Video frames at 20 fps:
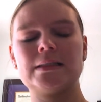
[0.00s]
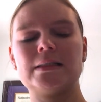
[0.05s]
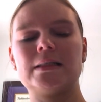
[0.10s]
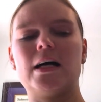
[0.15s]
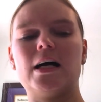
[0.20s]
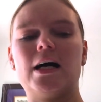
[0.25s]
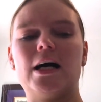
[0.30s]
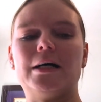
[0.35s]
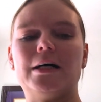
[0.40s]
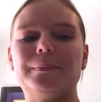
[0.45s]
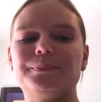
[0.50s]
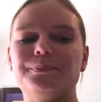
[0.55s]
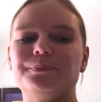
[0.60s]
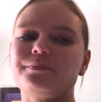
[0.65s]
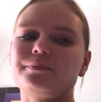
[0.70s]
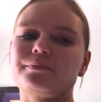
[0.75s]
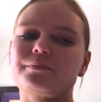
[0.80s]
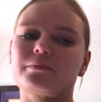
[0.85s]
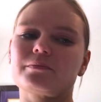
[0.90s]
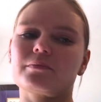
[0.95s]
And
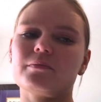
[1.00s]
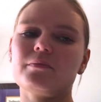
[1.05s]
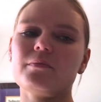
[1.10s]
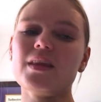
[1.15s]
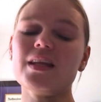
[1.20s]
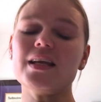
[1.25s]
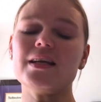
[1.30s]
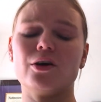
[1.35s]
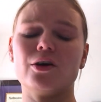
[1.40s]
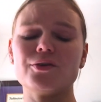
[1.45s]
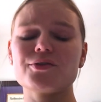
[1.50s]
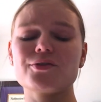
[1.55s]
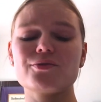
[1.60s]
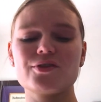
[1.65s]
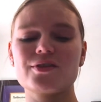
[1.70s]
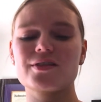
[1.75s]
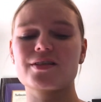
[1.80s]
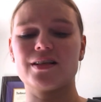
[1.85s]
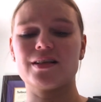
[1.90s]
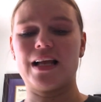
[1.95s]
also
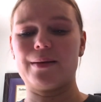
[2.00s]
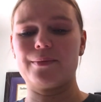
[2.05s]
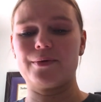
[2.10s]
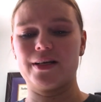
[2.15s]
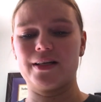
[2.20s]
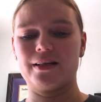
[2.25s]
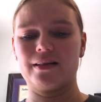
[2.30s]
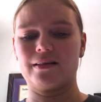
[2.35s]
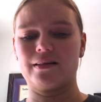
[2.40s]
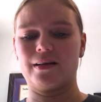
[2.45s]
just collaborating.